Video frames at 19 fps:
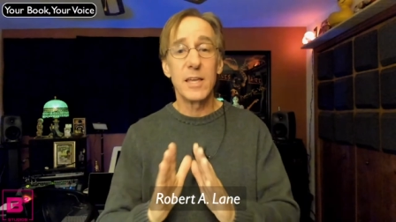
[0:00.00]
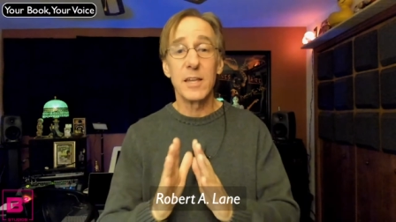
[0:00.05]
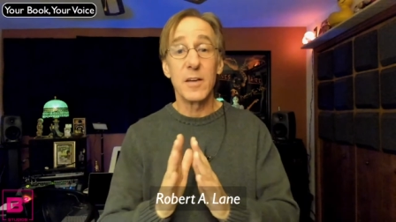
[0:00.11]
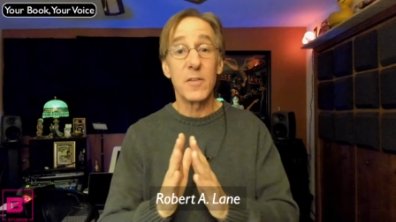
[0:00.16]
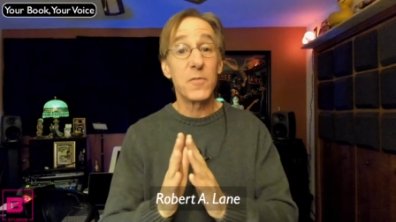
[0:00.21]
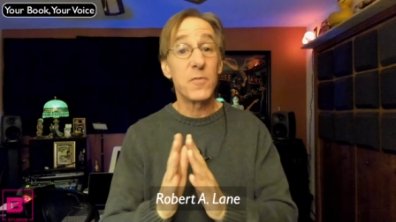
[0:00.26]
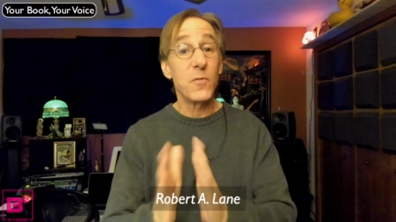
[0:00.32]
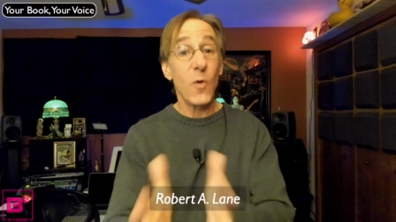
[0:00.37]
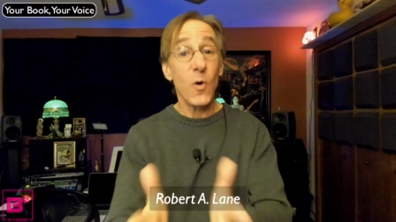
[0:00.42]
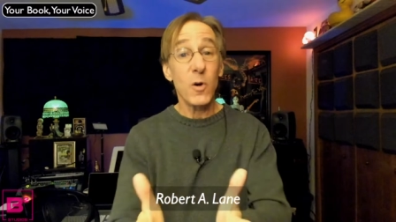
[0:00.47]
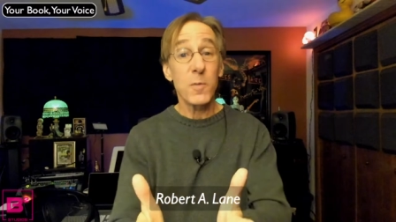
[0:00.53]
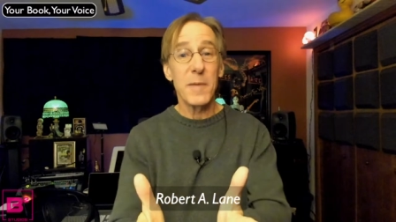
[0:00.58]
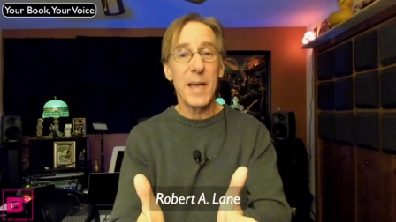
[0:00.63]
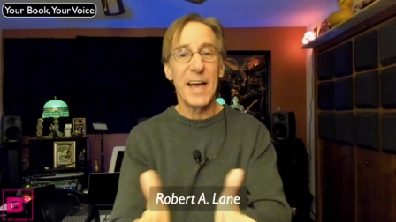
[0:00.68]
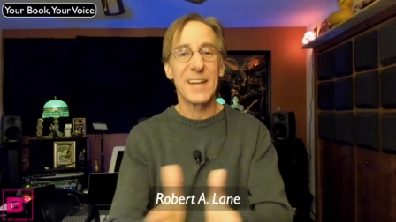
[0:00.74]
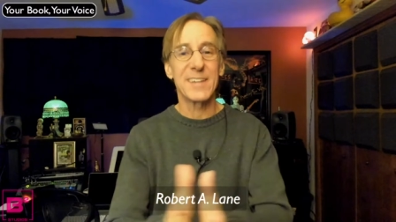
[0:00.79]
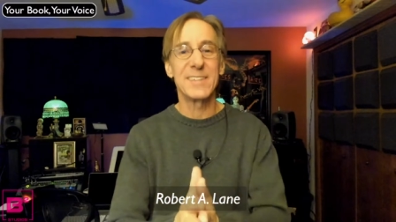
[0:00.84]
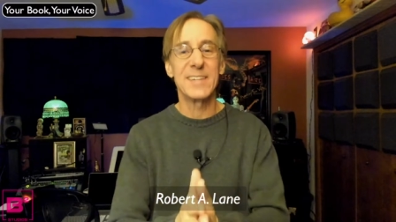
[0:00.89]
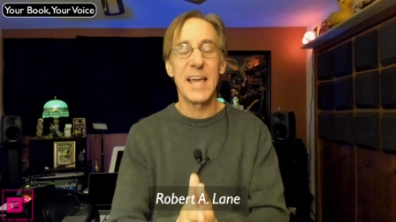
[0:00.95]
in a
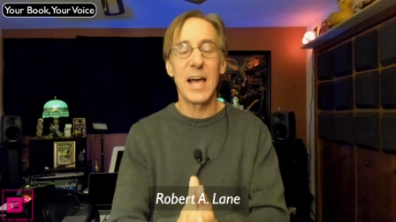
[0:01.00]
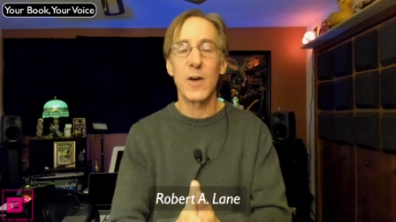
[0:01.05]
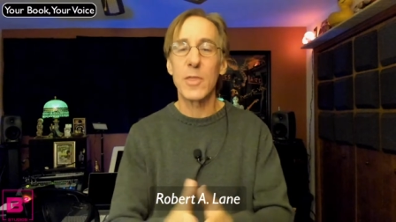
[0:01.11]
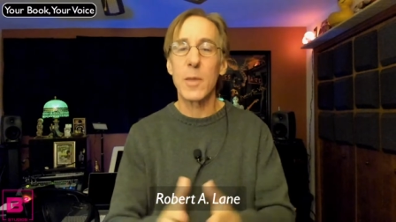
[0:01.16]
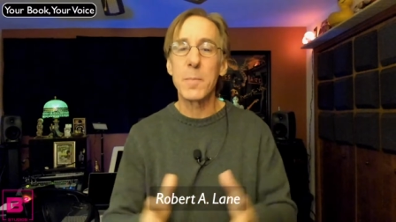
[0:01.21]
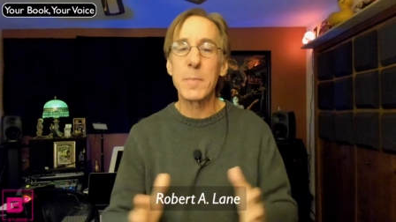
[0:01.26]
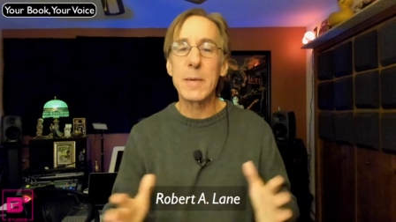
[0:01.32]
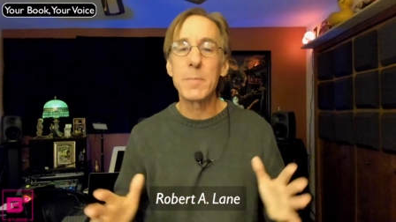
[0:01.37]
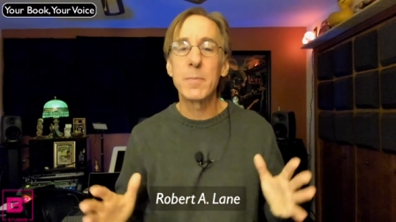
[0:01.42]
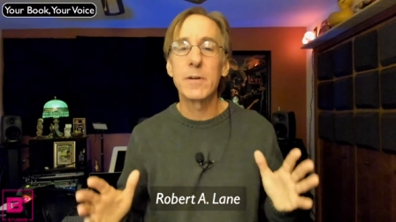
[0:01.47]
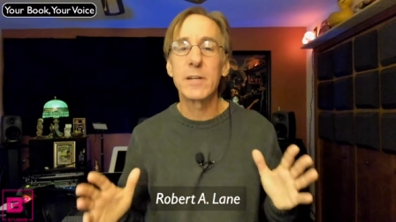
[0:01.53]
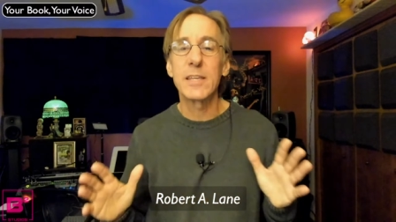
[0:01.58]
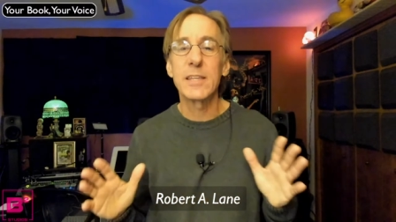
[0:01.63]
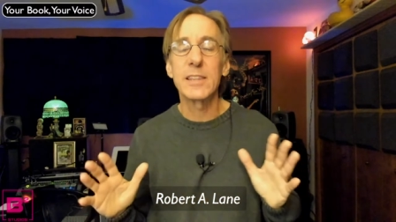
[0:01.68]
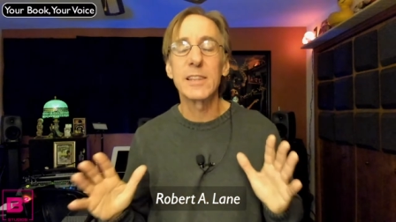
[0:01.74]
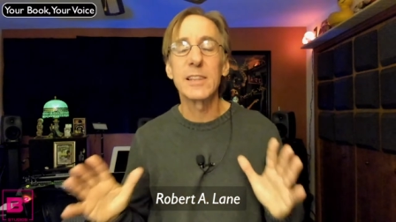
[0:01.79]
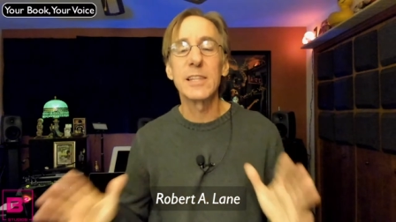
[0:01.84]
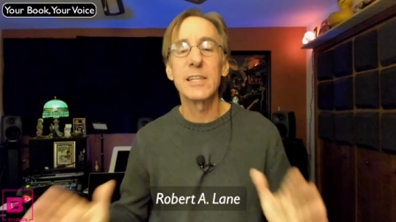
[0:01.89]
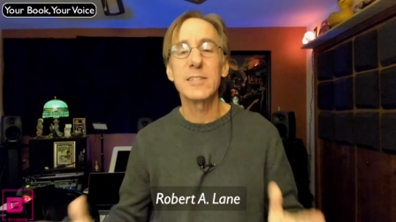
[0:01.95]
format now that people
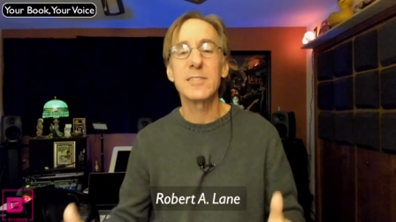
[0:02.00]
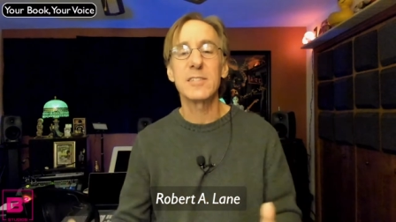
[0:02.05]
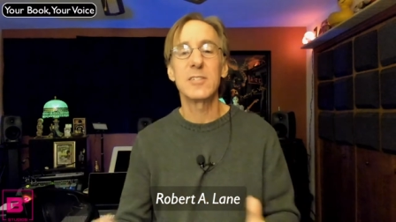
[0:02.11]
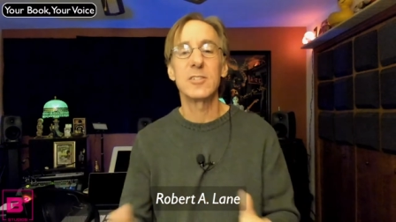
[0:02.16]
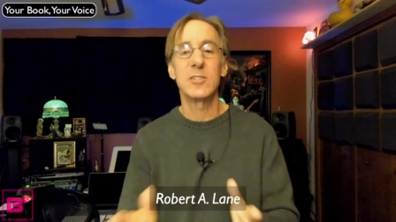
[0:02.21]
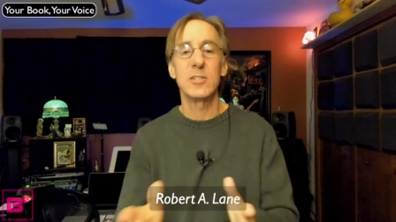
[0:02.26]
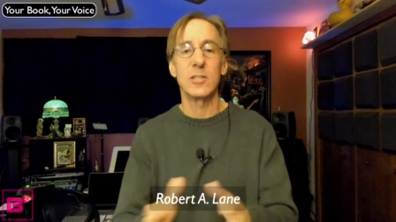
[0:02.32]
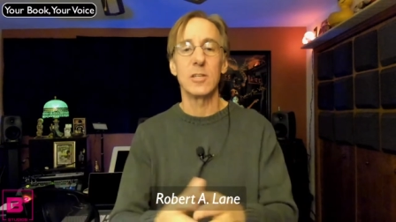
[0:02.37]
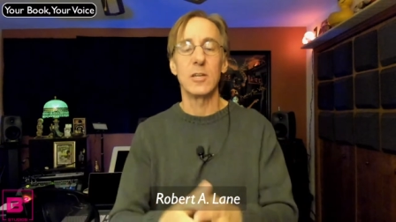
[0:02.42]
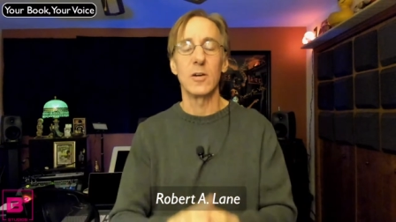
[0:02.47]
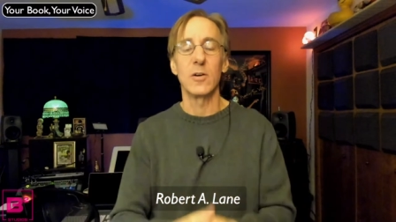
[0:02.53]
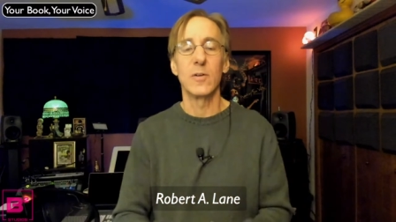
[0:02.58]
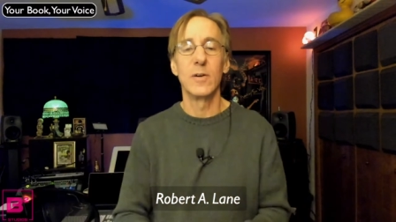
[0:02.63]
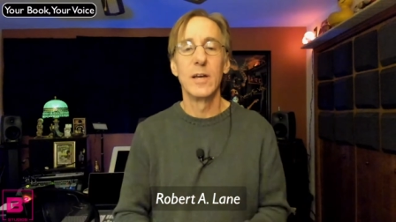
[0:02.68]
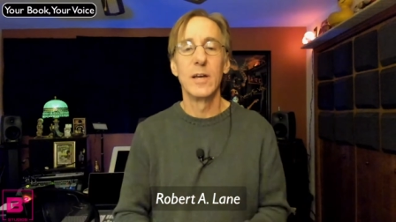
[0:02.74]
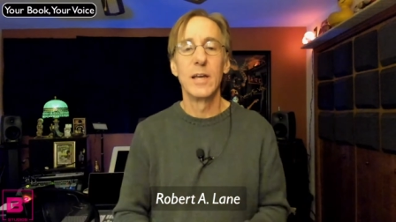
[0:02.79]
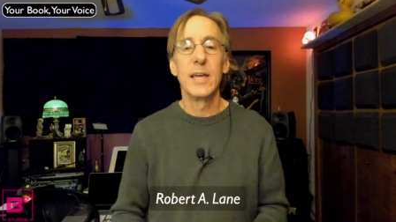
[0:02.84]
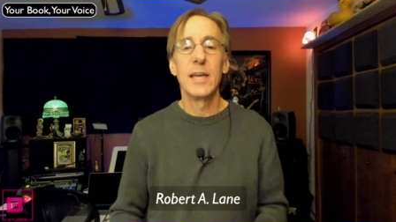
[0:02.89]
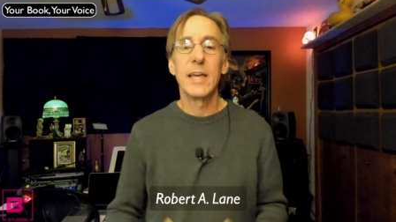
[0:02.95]
can listen to you,
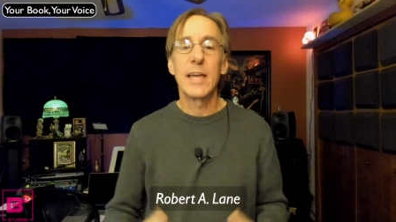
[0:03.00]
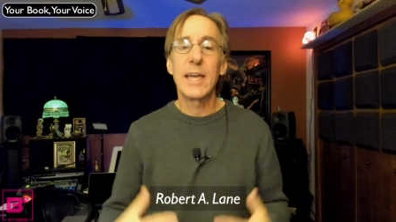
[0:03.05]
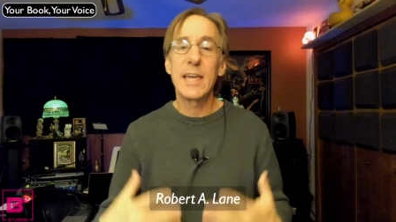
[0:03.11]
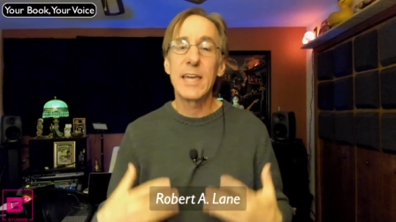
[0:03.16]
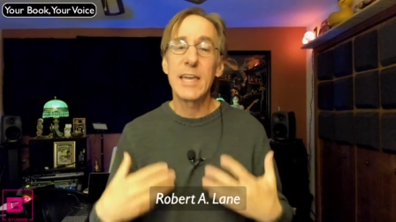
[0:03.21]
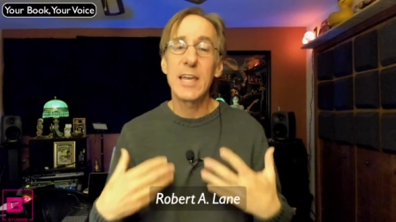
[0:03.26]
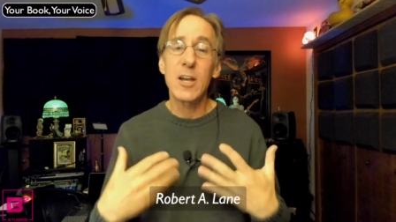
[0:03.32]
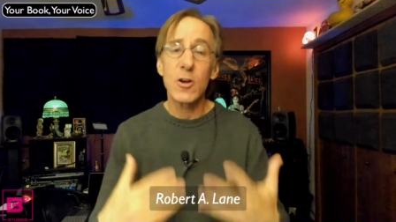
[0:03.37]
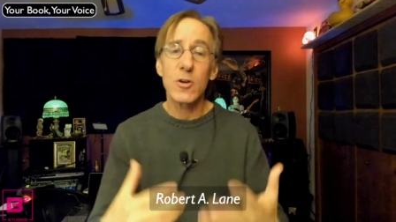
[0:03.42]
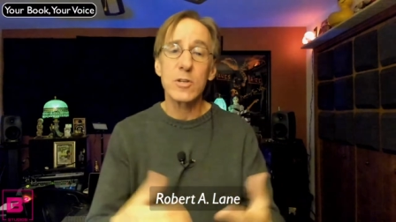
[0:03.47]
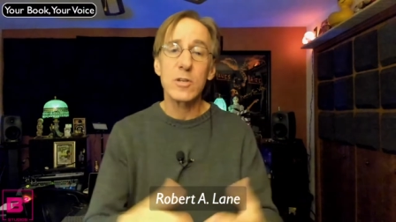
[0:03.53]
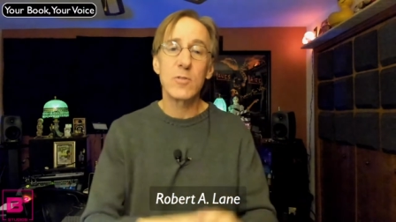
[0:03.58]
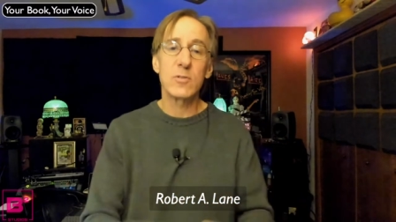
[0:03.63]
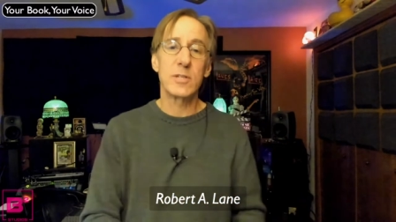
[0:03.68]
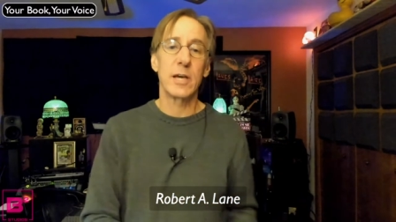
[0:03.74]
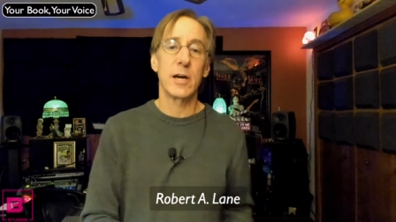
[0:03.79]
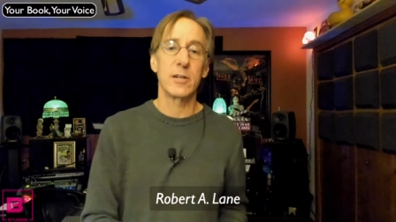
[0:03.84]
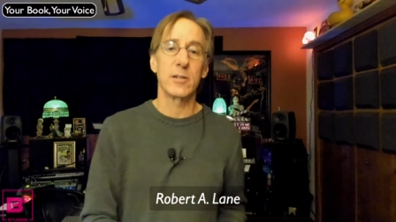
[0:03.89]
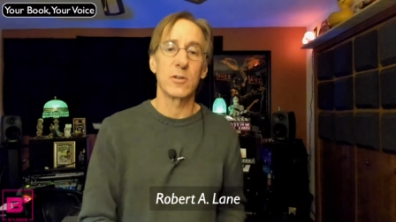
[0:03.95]
hear you
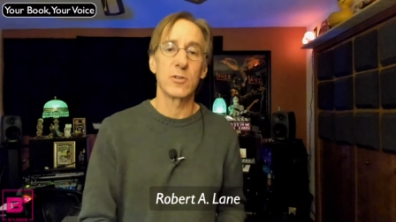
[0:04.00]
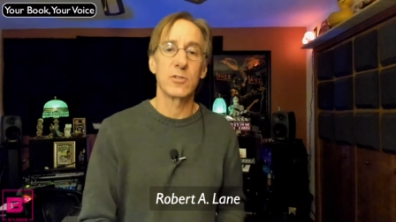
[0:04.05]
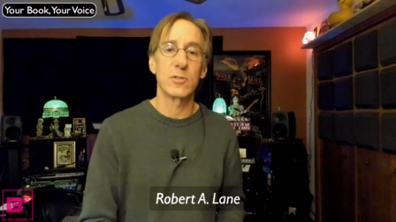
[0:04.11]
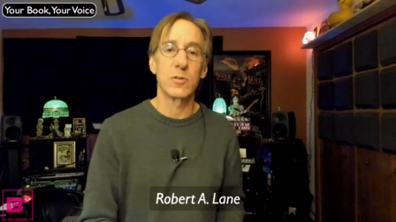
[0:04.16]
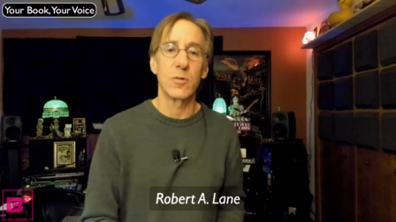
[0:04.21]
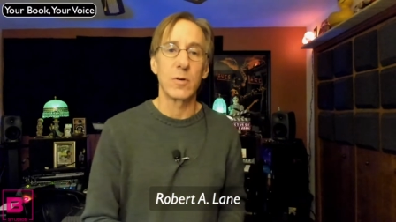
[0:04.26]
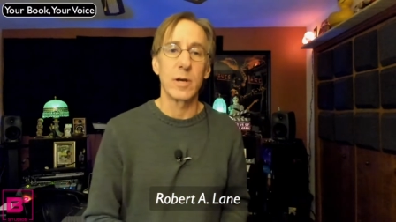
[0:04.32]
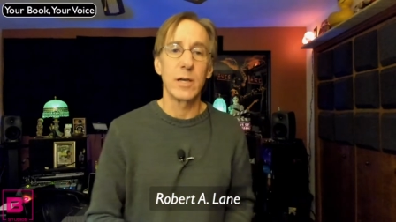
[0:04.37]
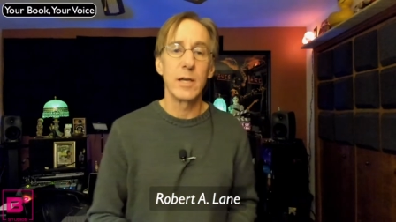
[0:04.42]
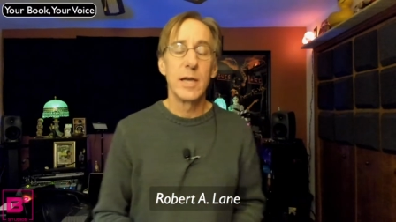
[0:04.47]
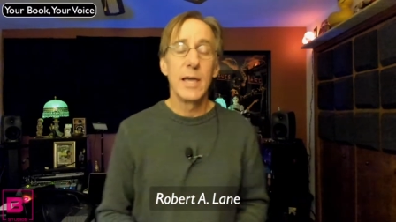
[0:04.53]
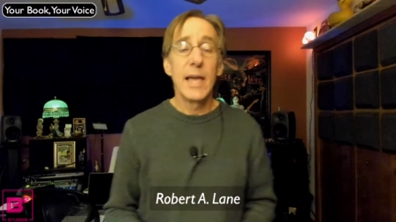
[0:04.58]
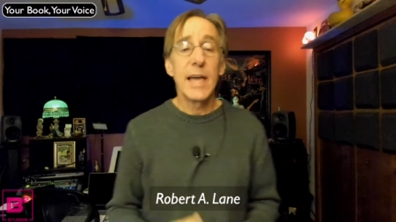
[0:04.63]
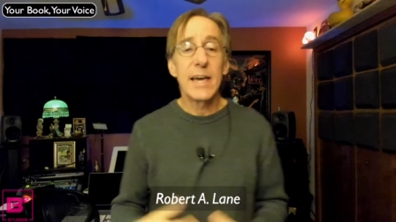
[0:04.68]
tell your story.